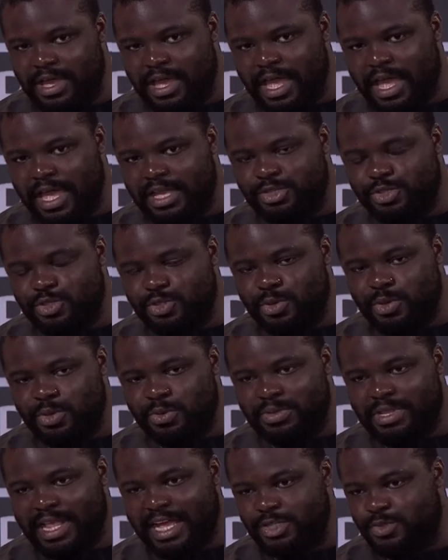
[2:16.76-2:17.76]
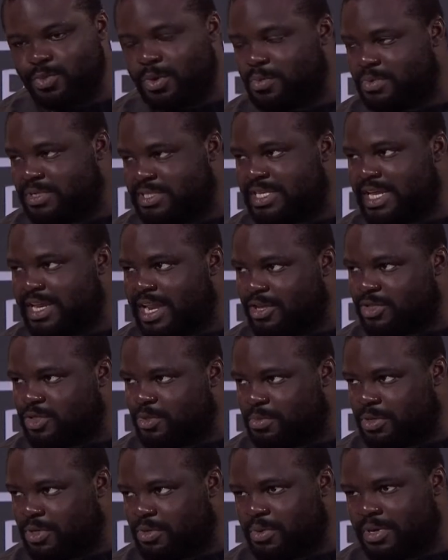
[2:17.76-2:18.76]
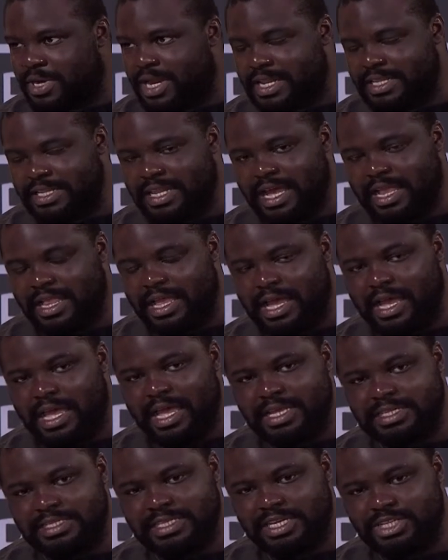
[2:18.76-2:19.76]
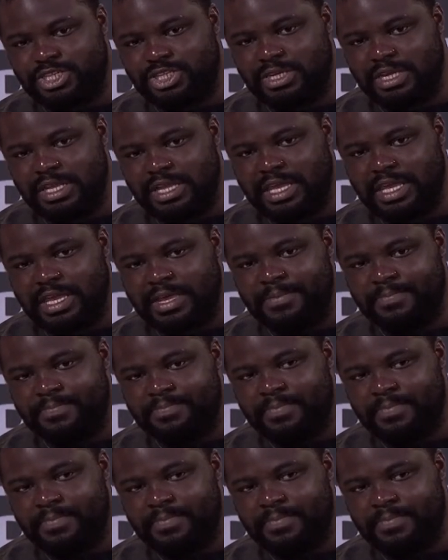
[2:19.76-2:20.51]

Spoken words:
And so that's what we set out to build with Andela, essentially